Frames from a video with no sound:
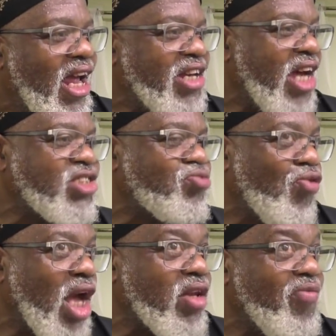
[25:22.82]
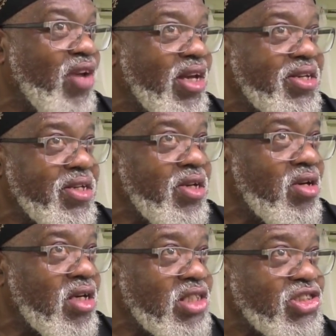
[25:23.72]
And that's relevant, you
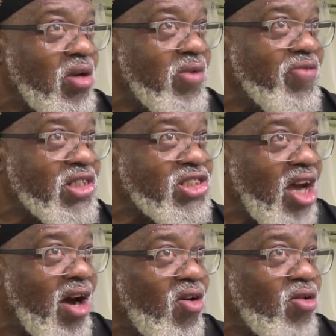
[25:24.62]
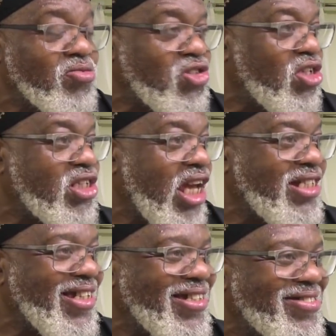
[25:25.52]
know, because some of us, our homes look
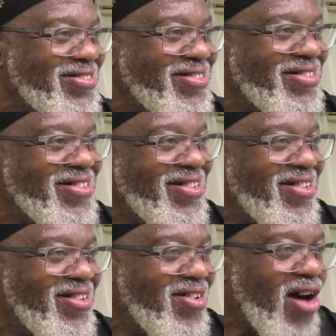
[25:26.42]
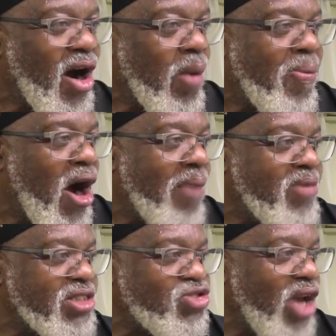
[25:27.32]
like that. Our
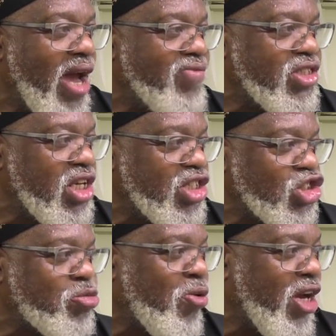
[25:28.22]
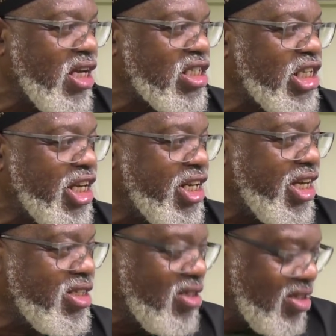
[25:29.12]
apartments, we haven't done a spring
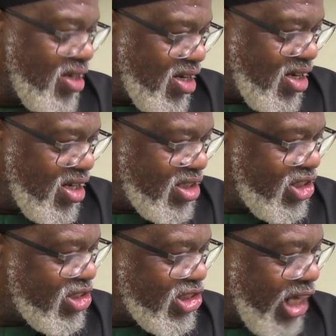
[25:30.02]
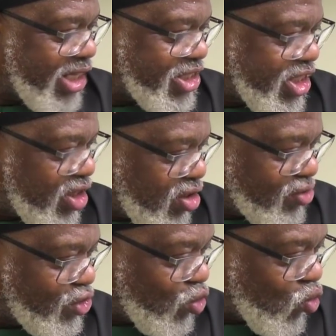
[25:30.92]
cleaning since
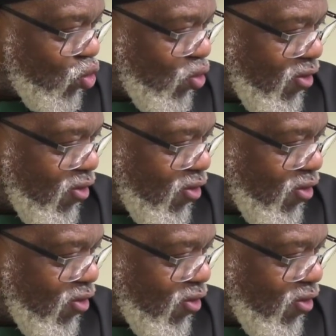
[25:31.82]
1902,